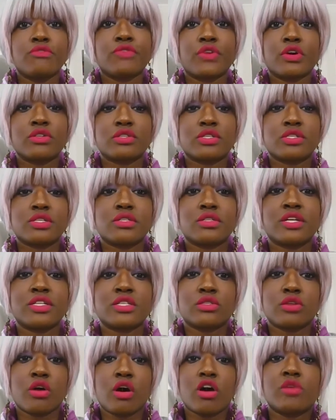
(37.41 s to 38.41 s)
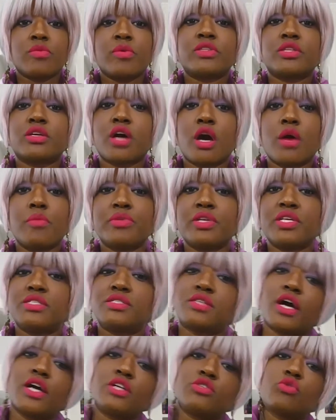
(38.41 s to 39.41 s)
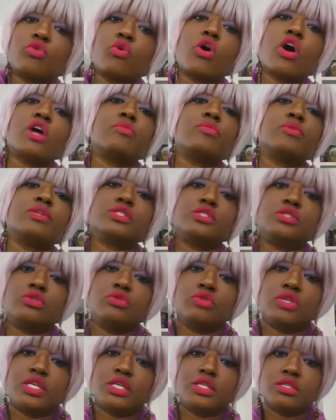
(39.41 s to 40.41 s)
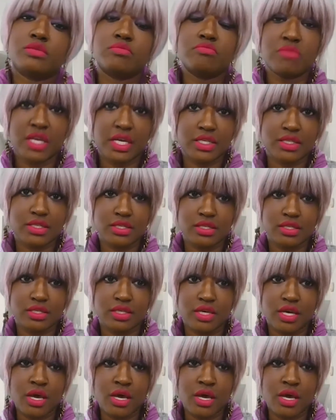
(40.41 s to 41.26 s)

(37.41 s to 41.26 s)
First, let's talk about the company size requirements you need to meet.